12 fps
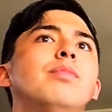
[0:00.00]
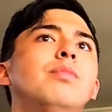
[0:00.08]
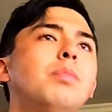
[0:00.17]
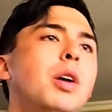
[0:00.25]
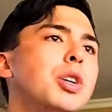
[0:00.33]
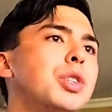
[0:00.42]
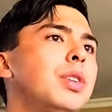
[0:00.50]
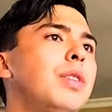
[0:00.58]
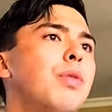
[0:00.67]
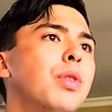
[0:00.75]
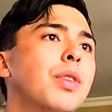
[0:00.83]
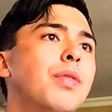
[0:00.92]
partially
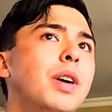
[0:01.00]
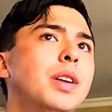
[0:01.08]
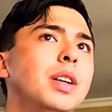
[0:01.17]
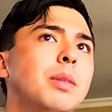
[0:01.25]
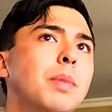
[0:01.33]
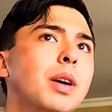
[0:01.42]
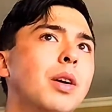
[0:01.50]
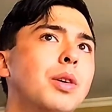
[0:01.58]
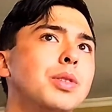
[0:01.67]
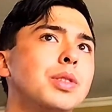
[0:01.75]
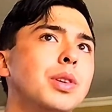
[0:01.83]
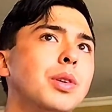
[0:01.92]
for the funding, but
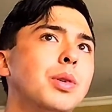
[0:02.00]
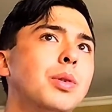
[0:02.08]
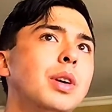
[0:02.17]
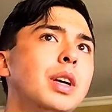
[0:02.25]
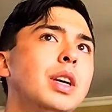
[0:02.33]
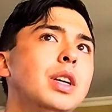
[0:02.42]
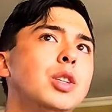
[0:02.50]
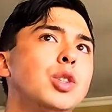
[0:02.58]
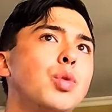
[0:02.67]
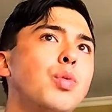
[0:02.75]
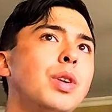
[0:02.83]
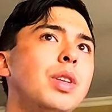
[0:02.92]
also
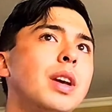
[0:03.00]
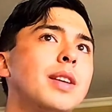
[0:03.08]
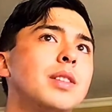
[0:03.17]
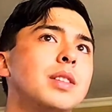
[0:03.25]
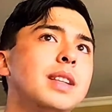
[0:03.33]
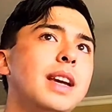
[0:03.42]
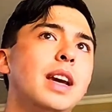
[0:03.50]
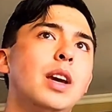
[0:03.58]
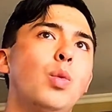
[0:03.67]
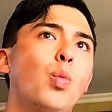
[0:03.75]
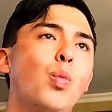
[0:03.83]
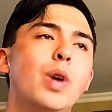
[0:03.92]
to really understand
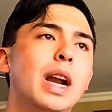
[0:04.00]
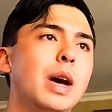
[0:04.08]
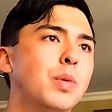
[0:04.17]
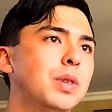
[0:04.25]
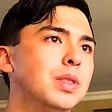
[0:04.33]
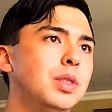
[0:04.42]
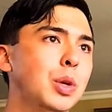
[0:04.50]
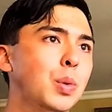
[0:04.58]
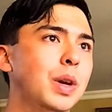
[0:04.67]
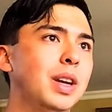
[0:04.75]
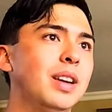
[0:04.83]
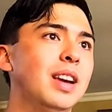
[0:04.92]
what I was
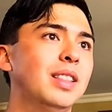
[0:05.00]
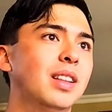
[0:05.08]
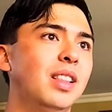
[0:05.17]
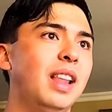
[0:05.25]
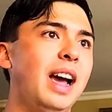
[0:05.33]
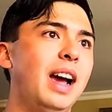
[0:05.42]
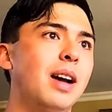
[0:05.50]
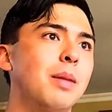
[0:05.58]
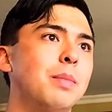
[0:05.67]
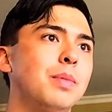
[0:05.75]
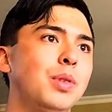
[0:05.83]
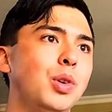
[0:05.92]
doing in the lab,
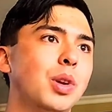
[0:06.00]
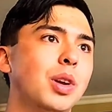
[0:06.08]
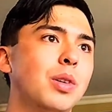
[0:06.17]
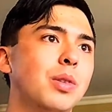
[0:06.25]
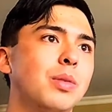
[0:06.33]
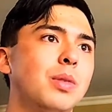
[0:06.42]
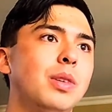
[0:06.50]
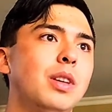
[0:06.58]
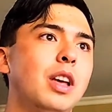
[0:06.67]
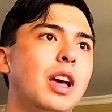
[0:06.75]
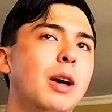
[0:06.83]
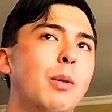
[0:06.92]
you know,
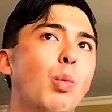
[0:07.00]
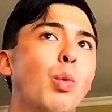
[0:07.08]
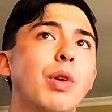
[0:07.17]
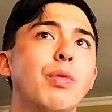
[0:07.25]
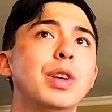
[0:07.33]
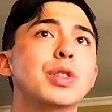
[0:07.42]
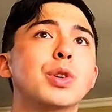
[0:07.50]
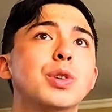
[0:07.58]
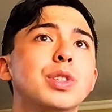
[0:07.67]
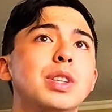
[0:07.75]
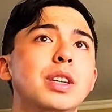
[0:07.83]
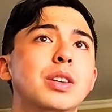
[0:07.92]
what
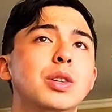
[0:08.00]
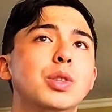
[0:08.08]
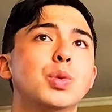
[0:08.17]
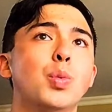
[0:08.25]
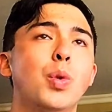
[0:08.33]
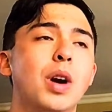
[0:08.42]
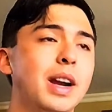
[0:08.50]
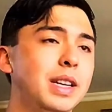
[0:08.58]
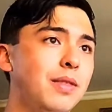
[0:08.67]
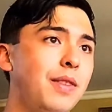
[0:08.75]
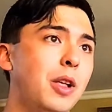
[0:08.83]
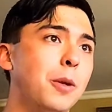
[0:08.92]
research skills were I
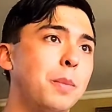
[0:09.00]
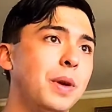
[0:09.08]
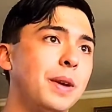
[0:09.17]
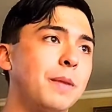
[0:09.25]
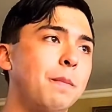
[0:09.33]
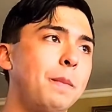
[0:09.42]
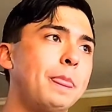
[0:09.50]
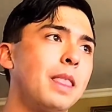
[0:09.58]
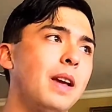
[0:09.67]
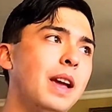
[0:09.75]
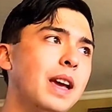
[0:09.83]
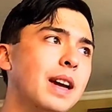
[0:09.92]
developing.
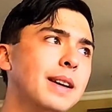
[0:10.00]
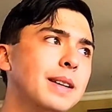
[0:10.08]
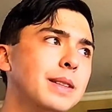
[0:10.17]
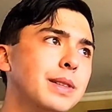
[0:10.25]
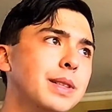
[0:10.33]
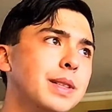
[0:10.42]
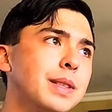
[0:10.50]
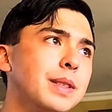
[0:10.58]
And